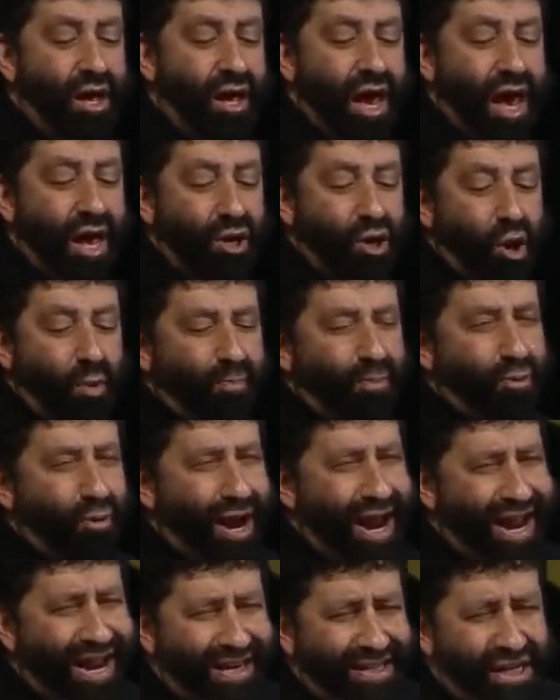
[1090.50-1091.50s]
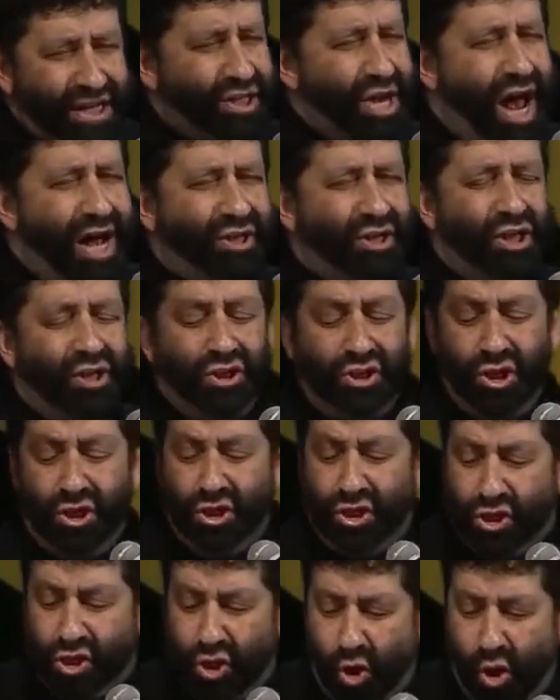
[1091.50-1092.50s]
And your praise is not just a
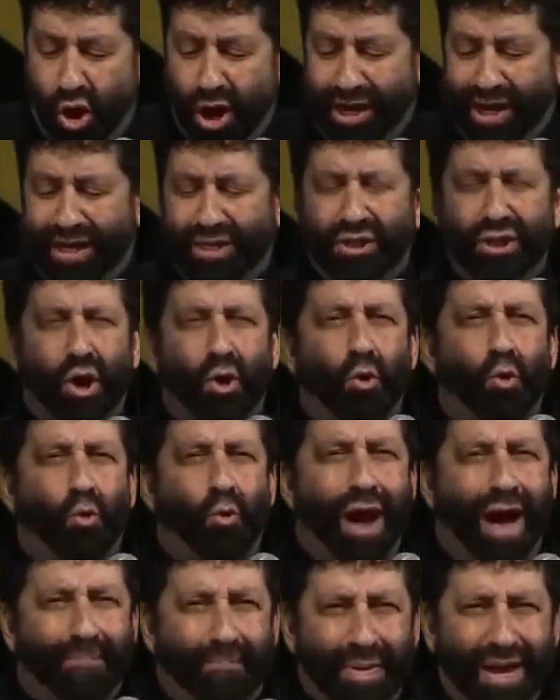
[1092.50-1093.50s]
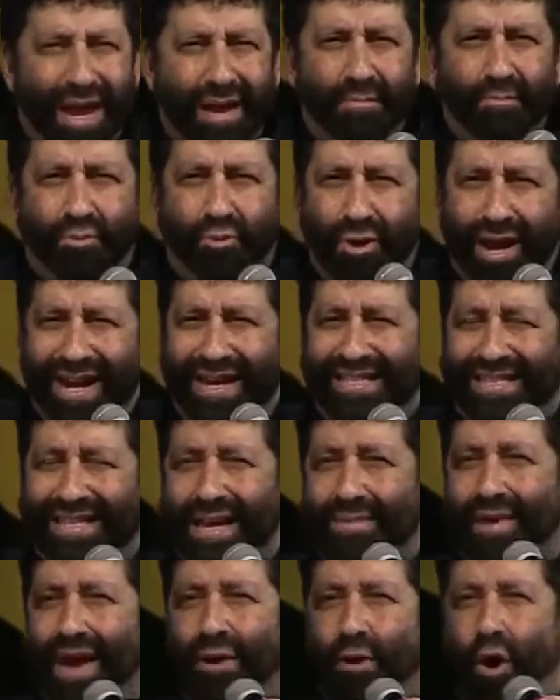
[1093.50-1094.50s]
joy, it's a weapon. Praise
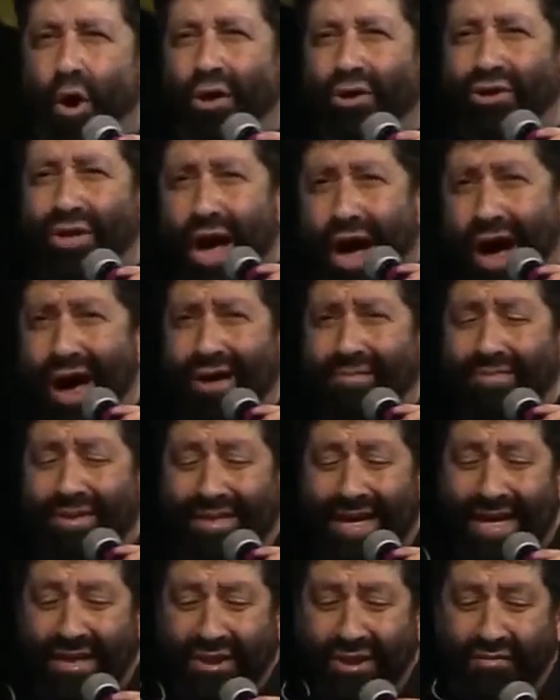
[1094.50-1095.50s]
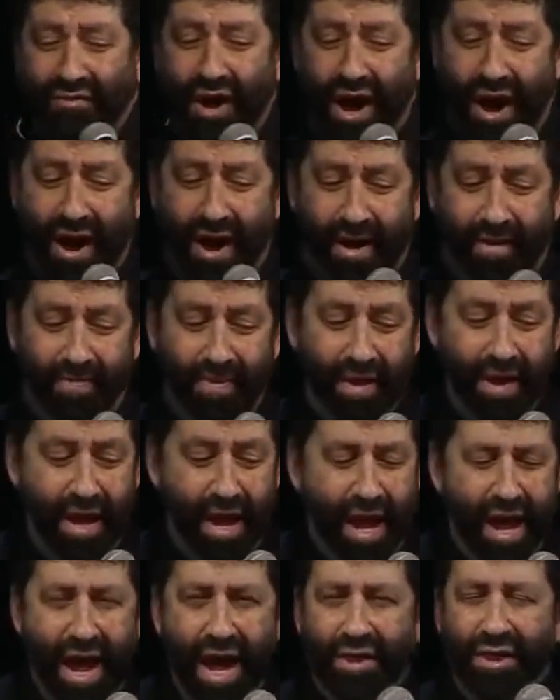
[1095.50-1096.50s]
Him at all times, saints of God.
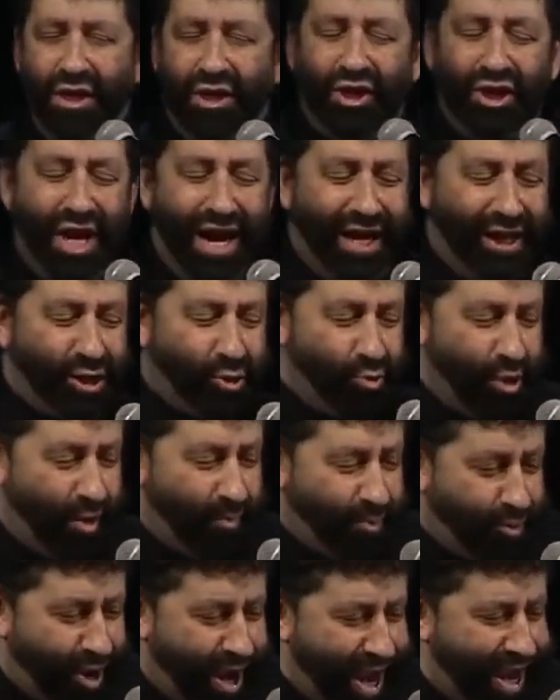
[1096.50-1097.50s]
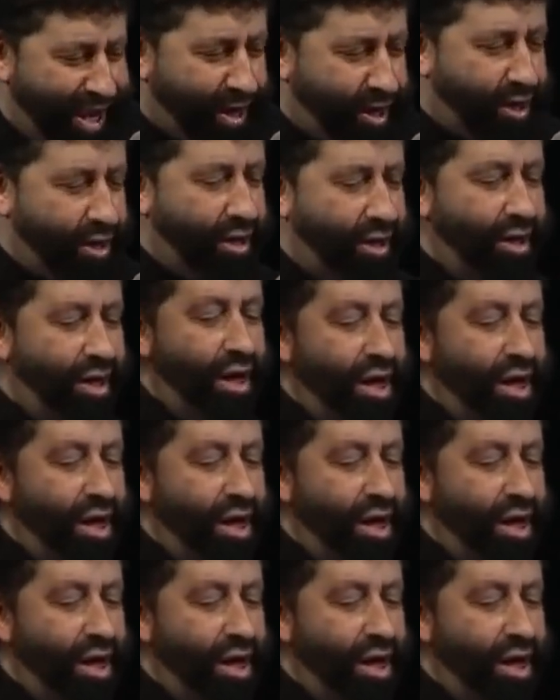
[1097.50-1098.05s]
And the chains will break.